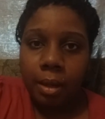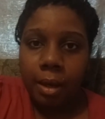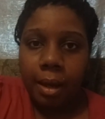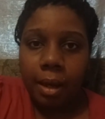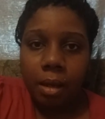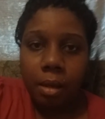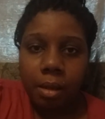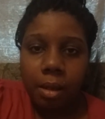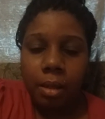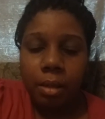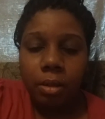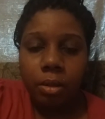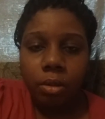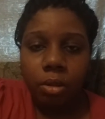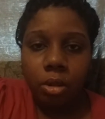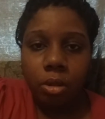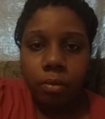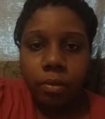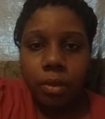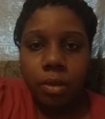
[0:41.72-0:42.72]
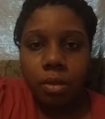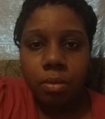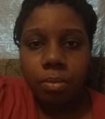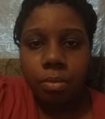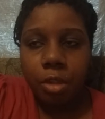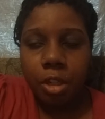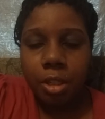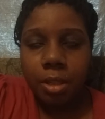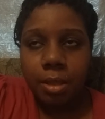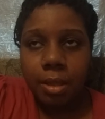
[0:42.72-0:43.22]
I had a nervous
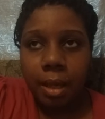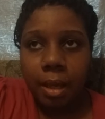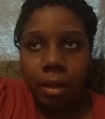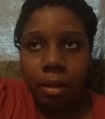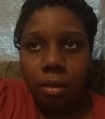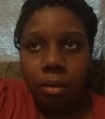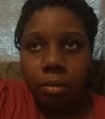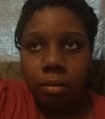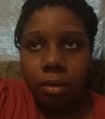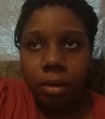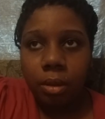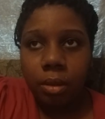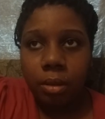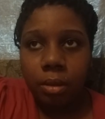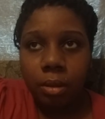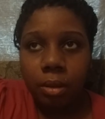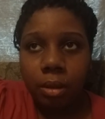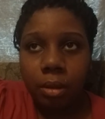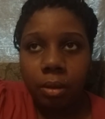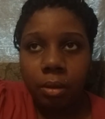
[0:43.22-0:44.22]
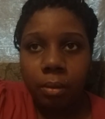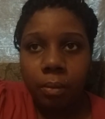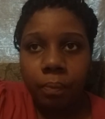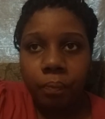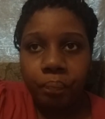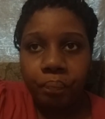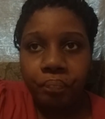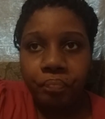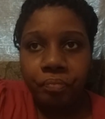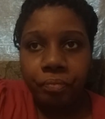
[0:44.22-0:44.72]
breakdown.
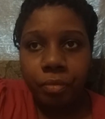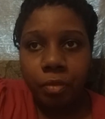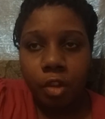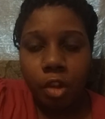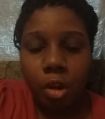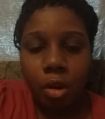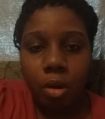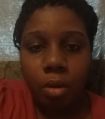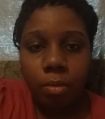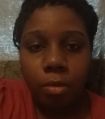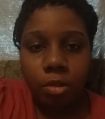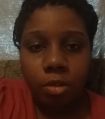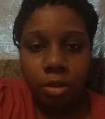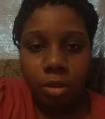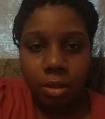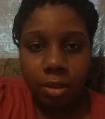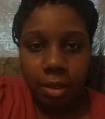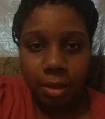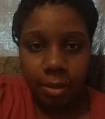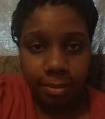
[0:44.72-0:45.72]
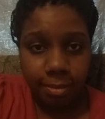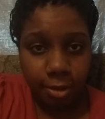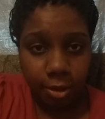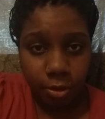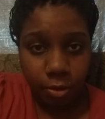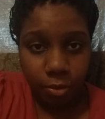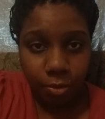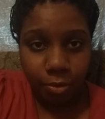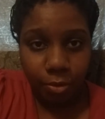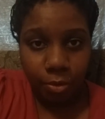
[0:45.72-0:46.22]
I almost attempted
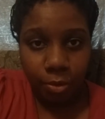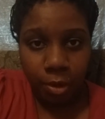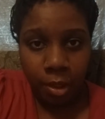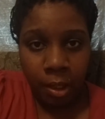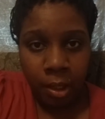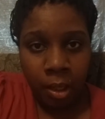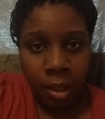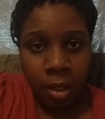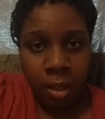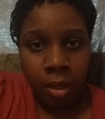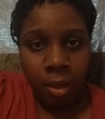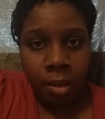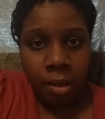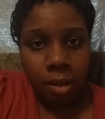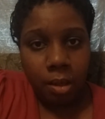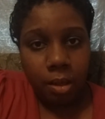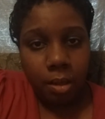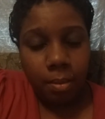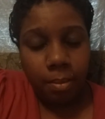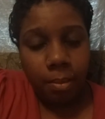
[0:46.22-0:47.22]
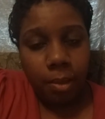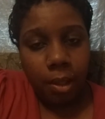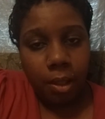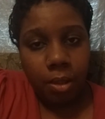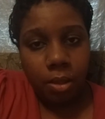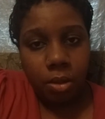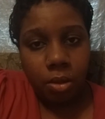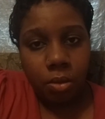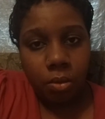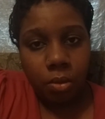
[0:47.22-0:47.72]
to
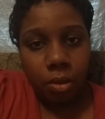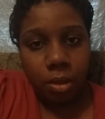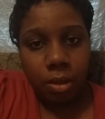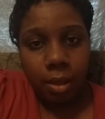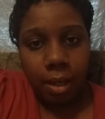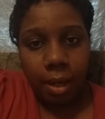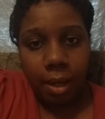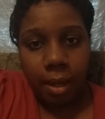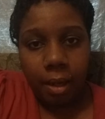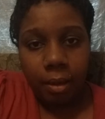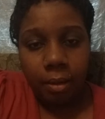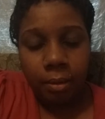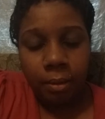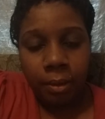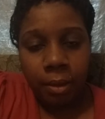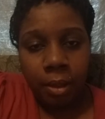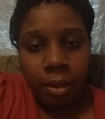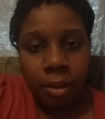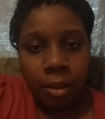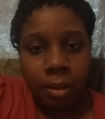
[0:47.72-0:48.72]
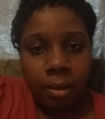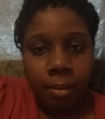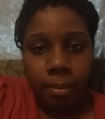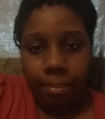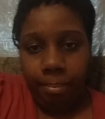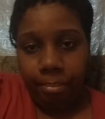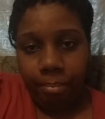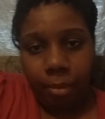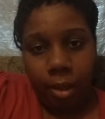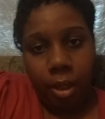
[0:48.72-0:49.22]
commit suicide,
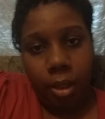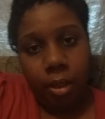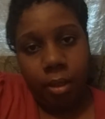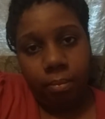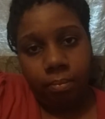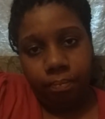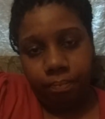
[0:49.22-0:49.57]
but